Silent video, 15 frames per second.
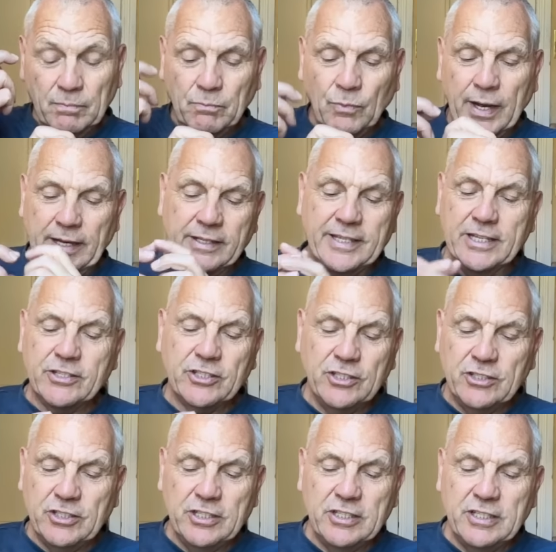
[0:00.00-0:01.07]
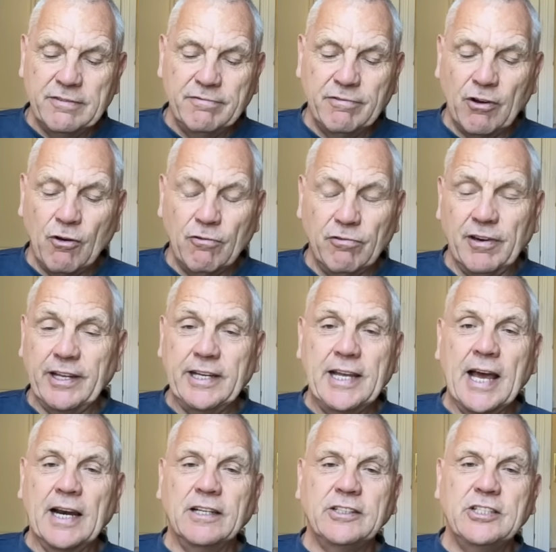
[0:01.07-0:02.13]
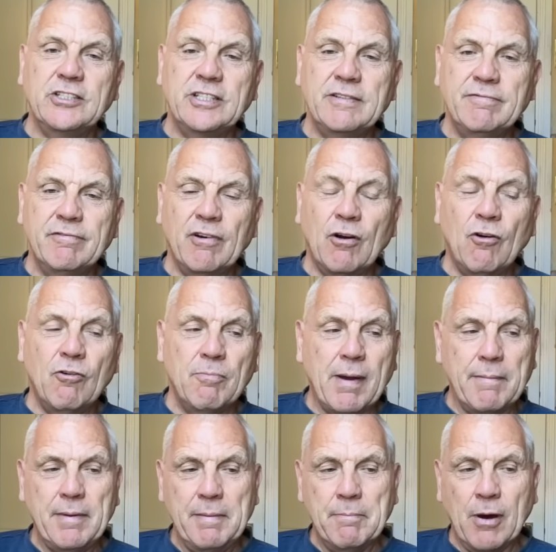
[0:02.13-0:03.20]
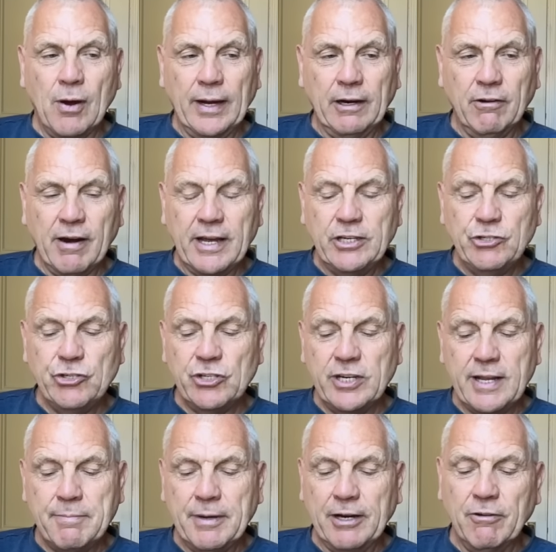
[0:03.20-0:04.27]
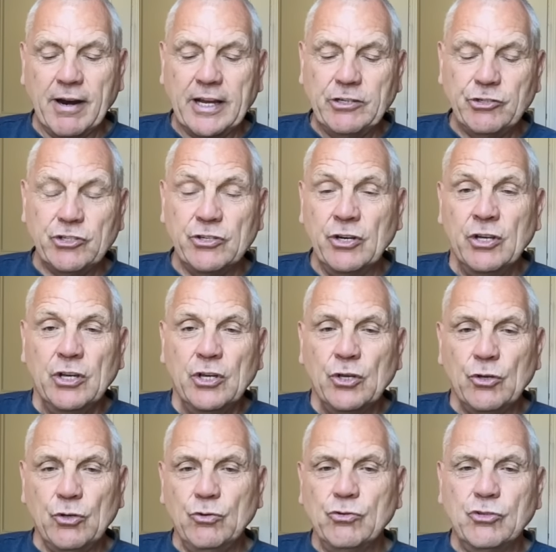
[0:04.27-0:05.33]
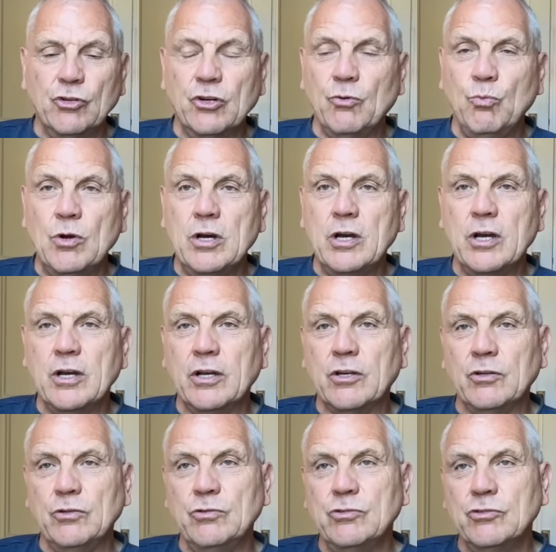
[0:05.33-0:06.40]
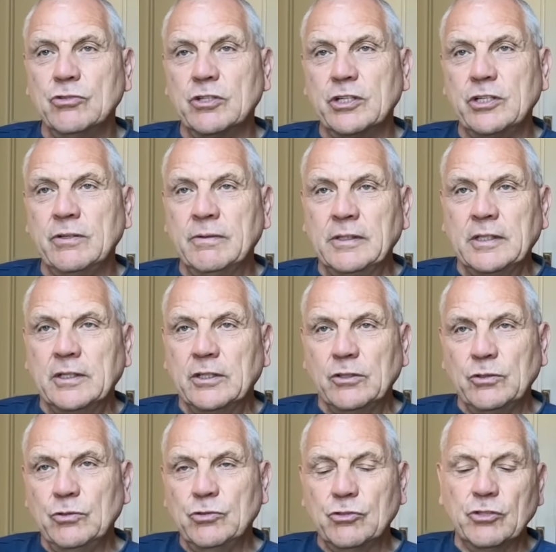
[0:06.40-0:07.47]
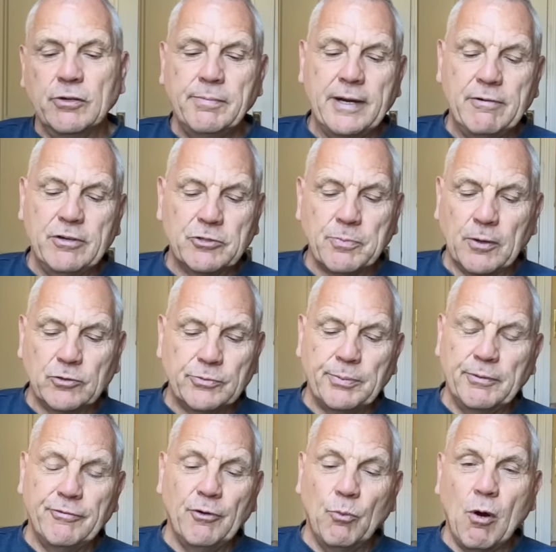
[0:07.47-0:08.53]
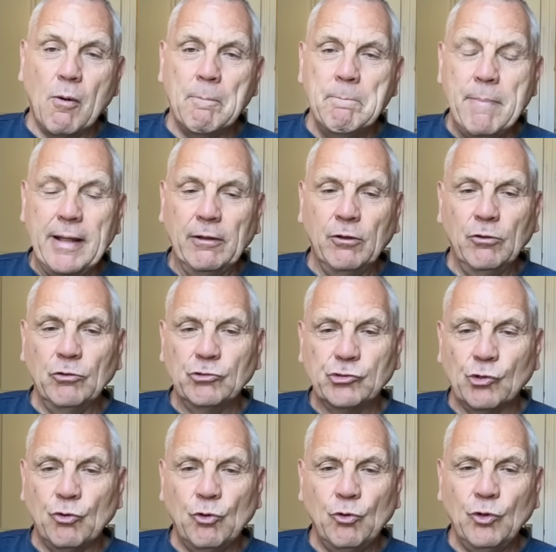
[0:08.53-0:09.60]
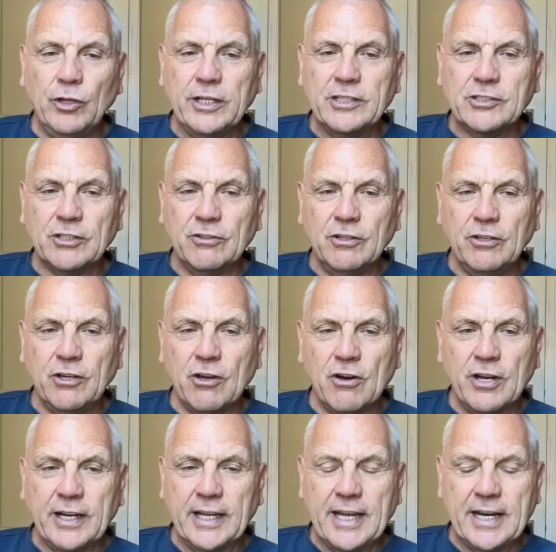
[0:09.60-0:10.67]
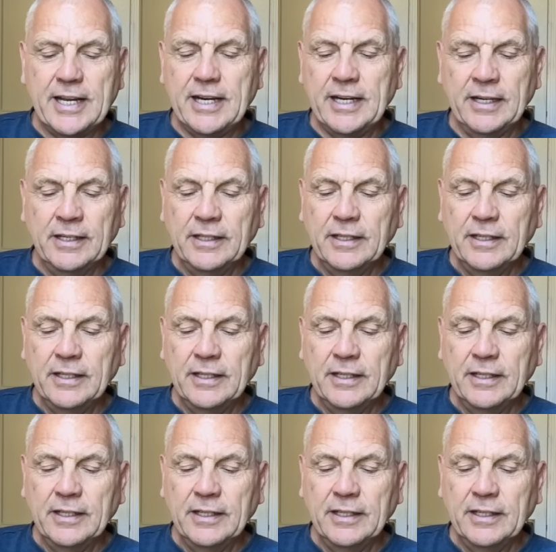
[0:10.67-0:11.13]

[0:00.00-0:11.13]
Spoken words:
where distance is involved, legality is involved, maybe migration, immigration, who's going to work, who's going to be responsible for what bills, all this I'm kind of getting